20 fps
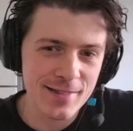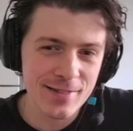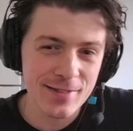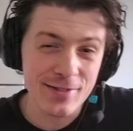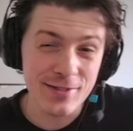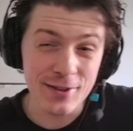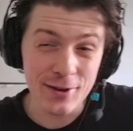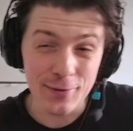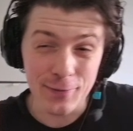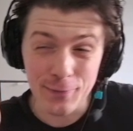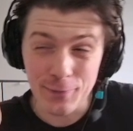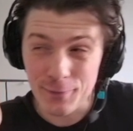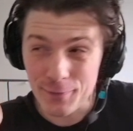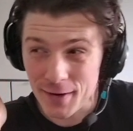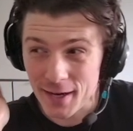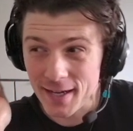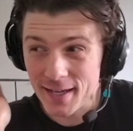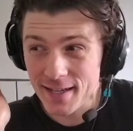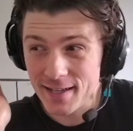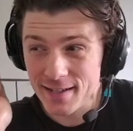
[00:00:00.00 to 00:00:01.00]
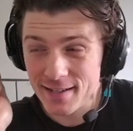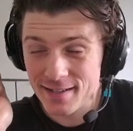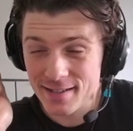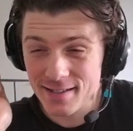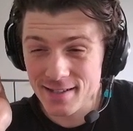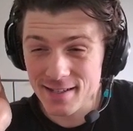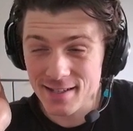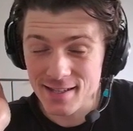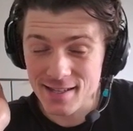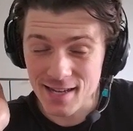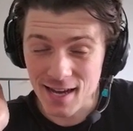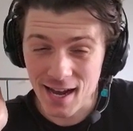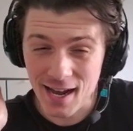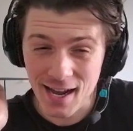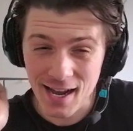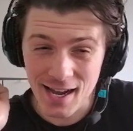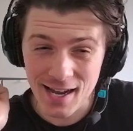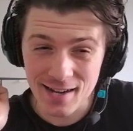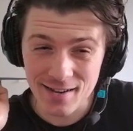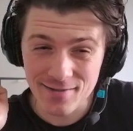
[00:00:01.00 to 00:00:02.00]
The fight is
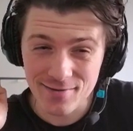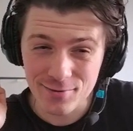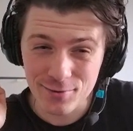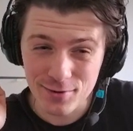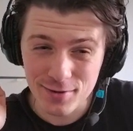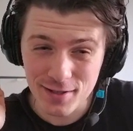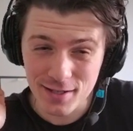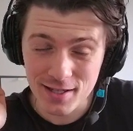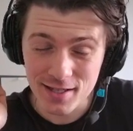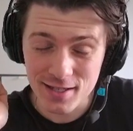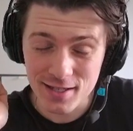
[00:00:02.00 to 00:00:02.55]
is